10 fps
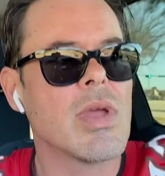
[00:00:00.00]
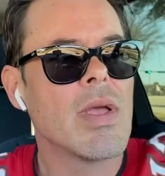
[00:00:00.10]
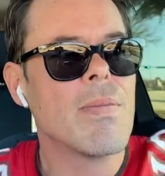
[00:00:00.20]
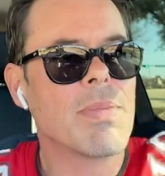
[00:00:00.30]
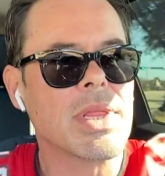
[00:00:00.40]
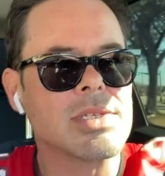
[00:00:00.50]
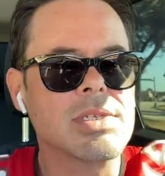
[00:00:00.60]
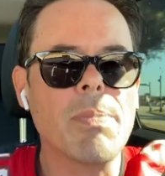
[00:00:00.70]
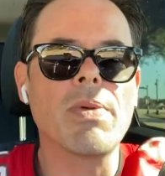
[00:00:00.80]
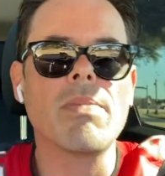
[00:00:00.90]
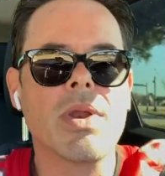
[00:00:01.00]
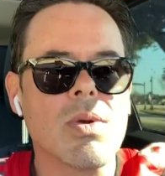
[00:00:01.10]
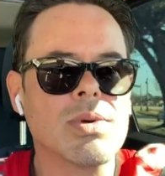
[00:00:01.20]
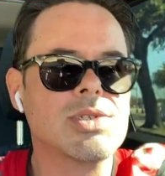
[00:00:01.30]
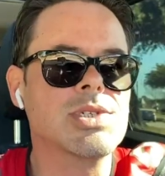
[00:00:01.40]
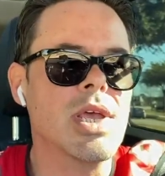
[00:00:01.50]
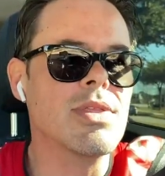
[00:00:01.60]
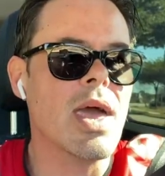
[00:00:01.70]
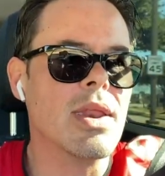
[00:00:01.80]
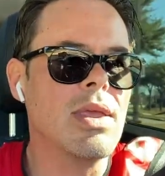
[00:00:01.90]
but the supplementer would send
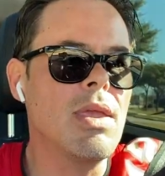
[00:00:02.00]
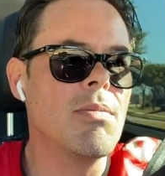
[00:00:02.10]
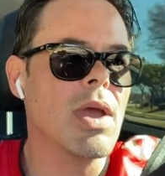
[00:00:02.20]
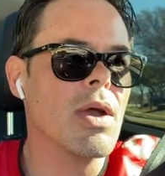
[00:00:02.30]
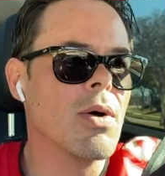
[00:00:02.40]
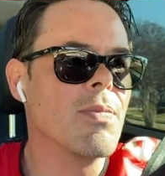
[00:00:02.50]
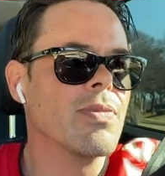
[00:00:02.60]
that email,